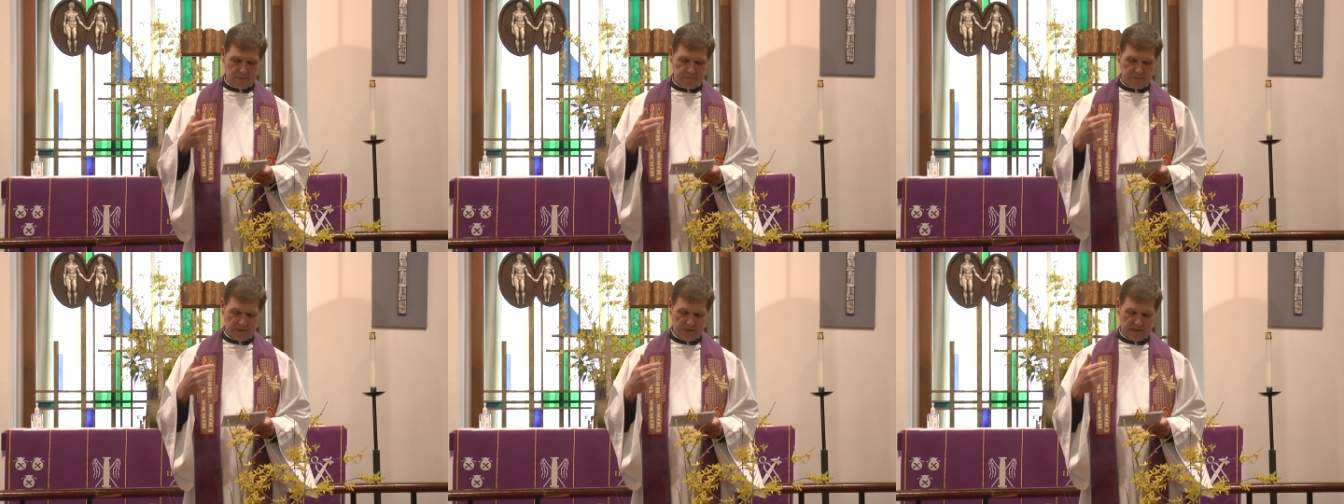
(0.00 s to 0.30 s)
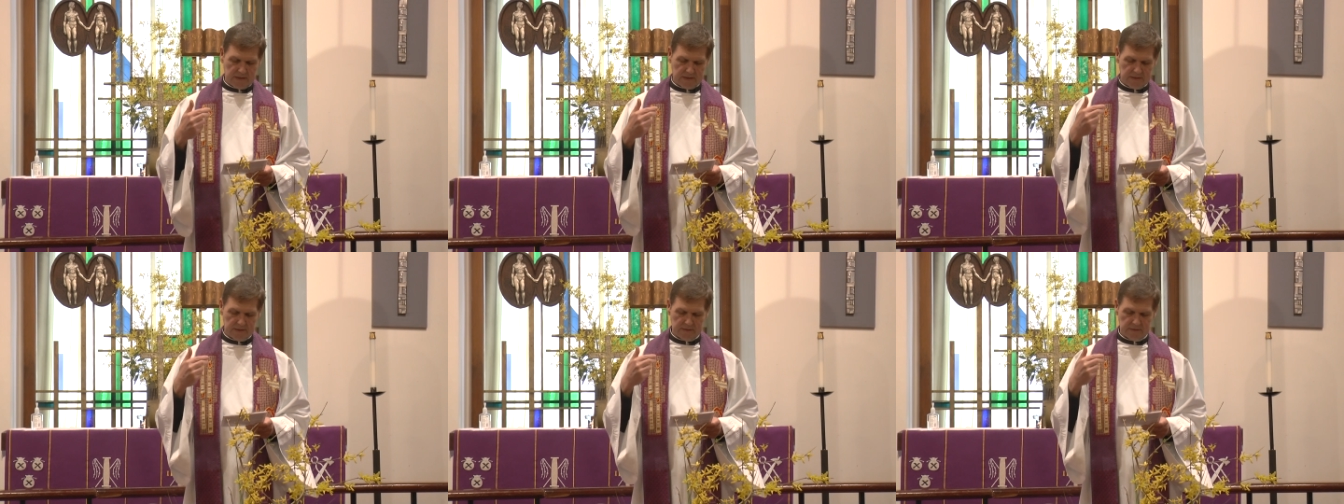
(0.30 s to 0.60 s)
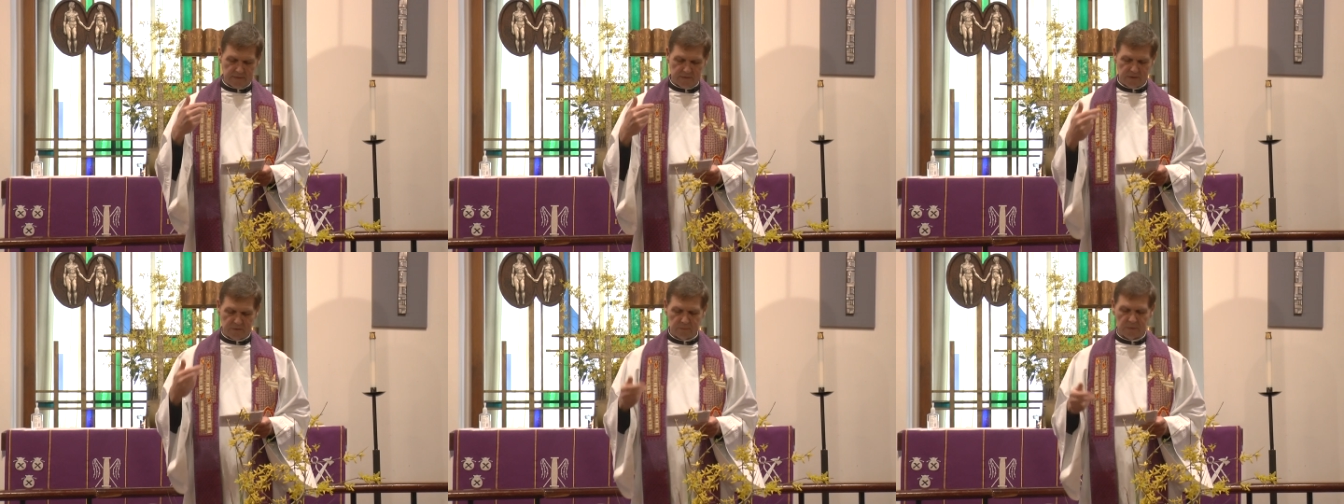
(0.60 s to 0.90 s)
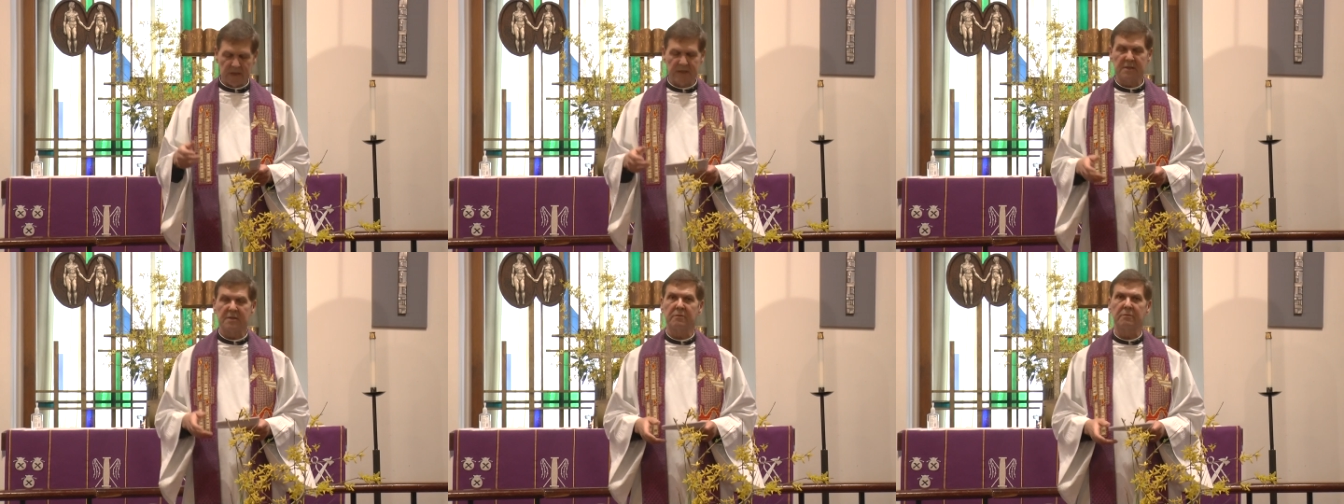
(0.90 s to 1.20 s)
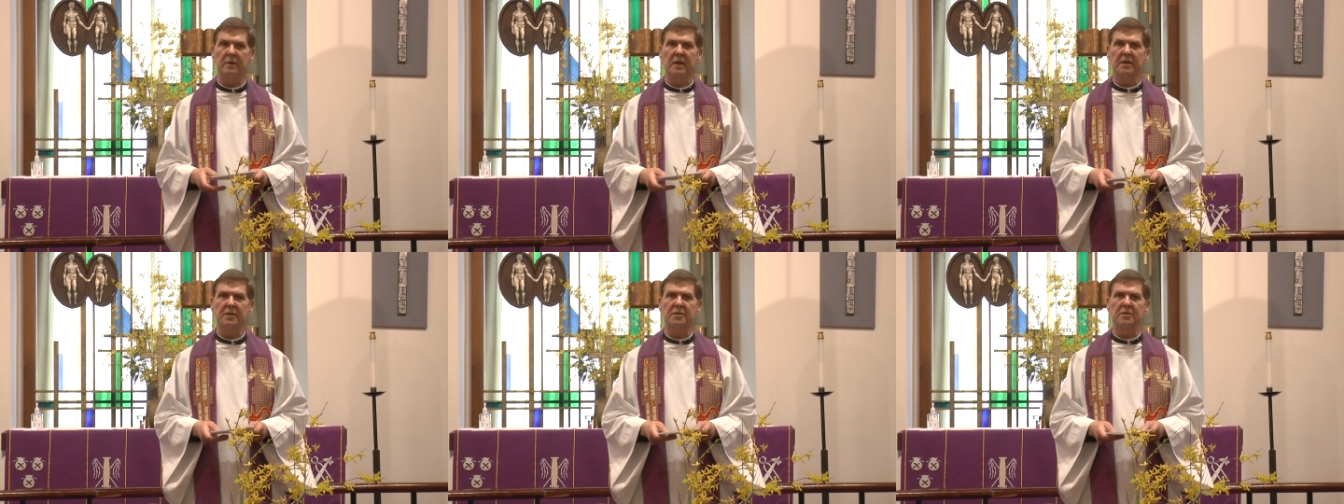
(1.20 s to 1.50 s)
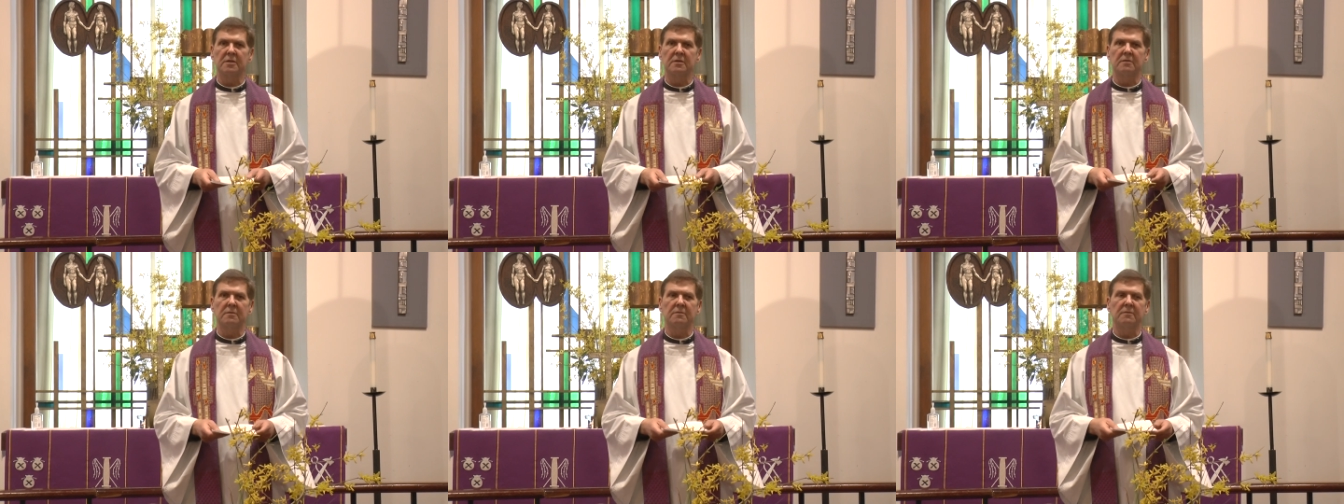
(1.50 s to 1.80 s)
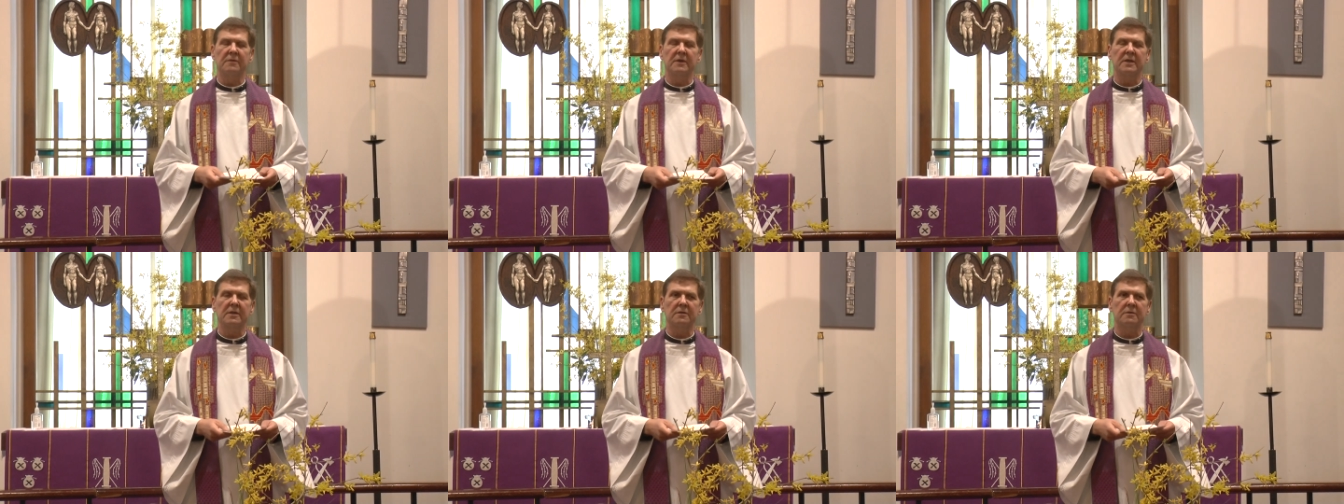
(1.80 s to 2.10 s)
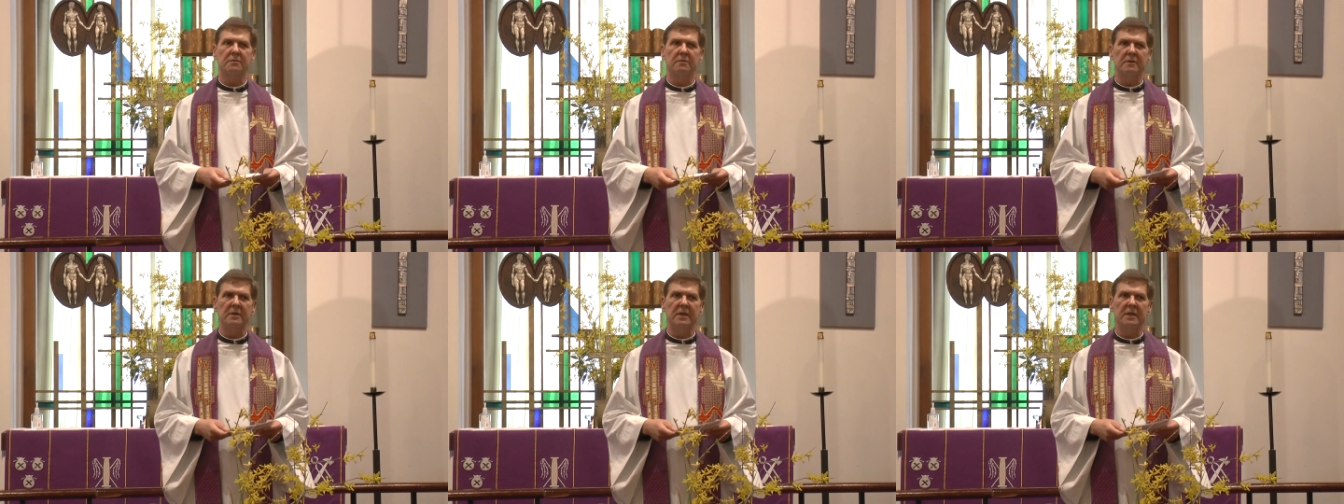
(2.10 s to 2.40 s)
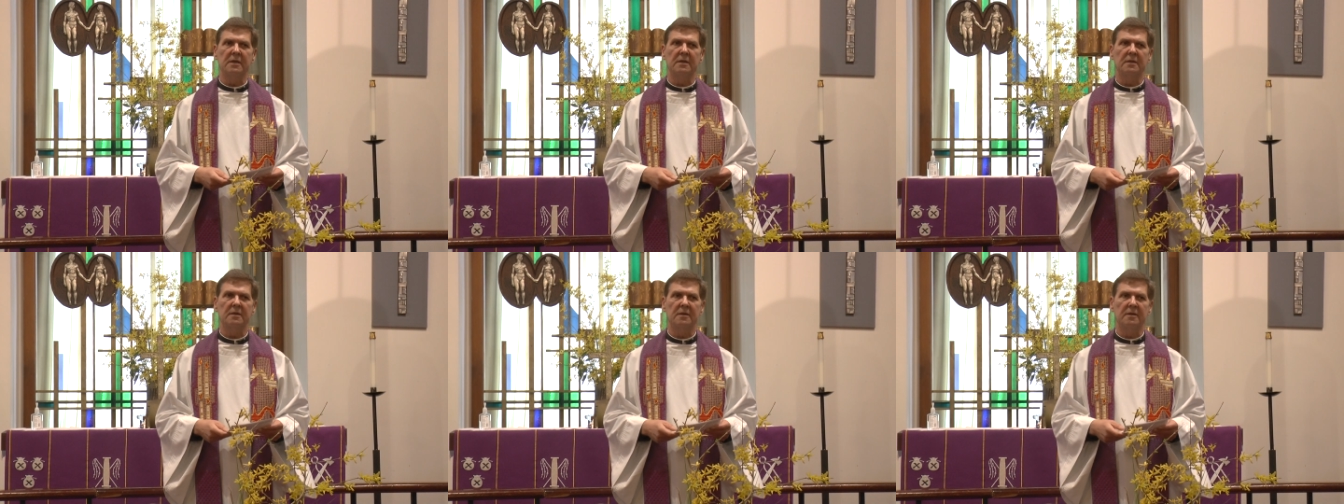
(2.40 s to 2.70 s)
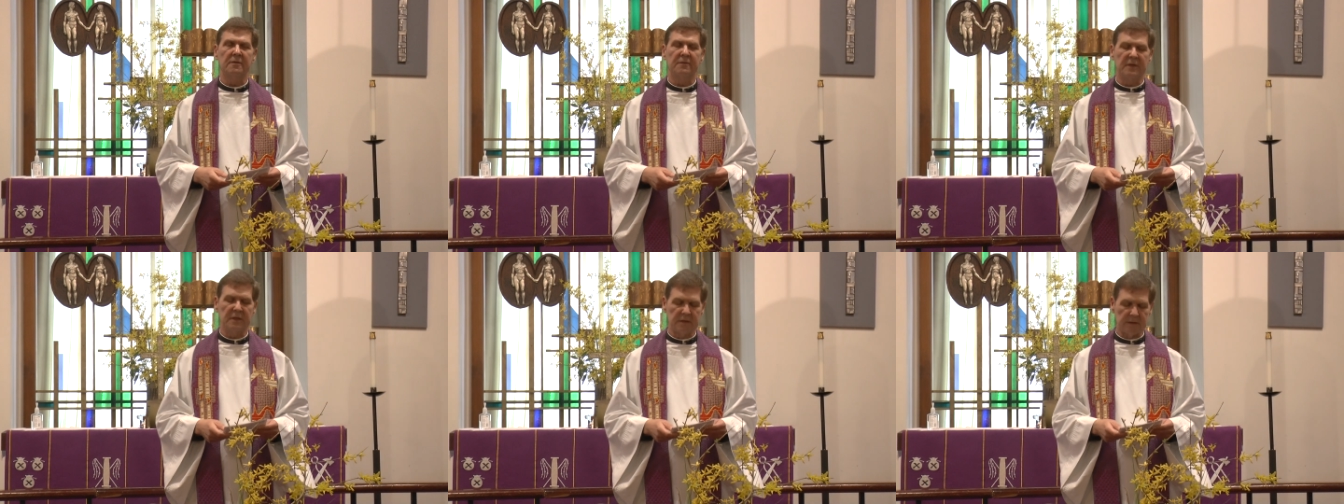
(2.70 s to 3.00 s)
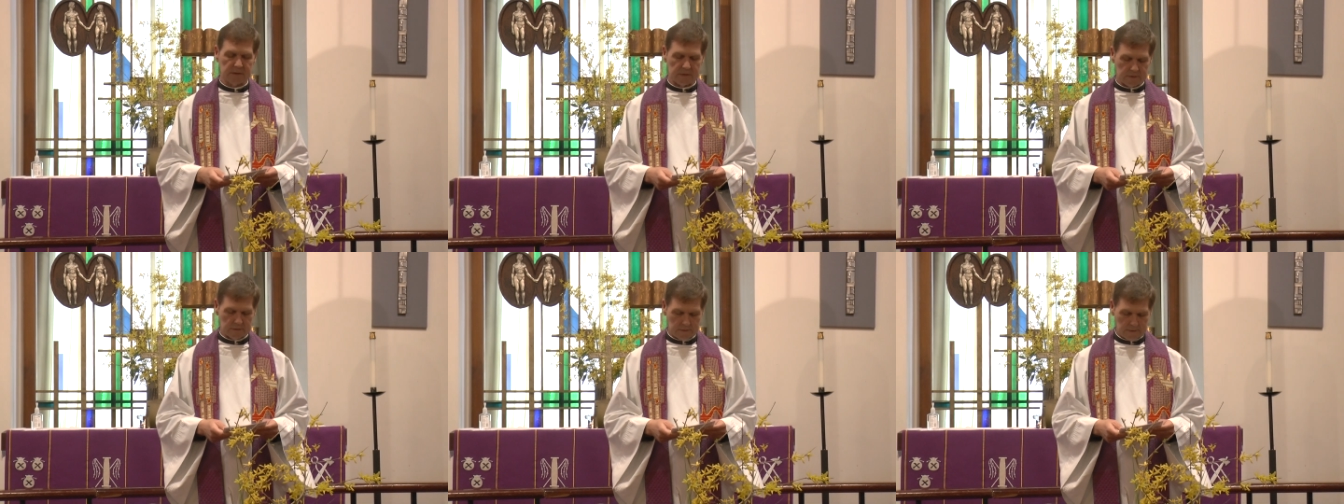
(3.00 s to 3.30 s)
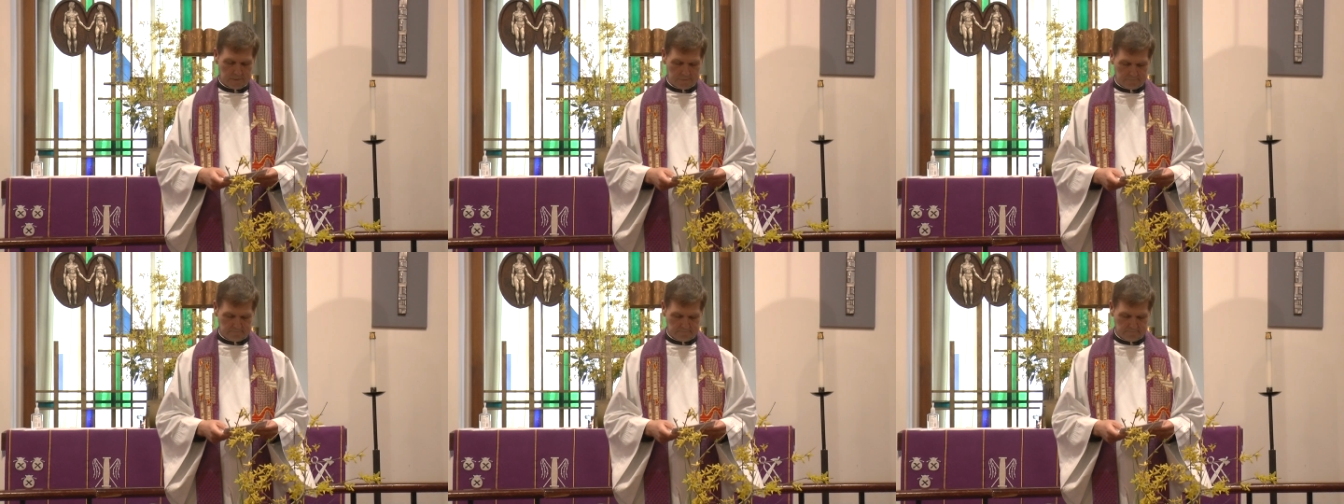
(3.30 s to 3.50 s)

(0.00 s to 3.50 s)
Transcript: by the resurrection victory of Easter.